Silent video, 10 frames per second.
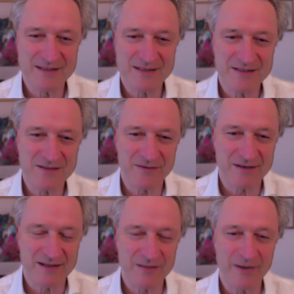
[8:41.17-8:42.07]
history
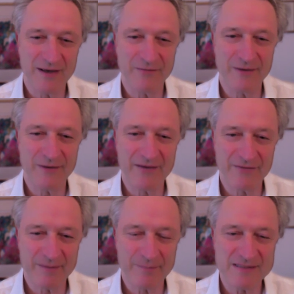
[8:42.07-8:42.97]
that we gave
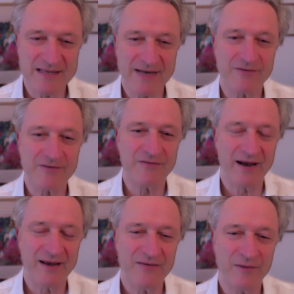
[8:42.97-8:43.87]
up sacrifice.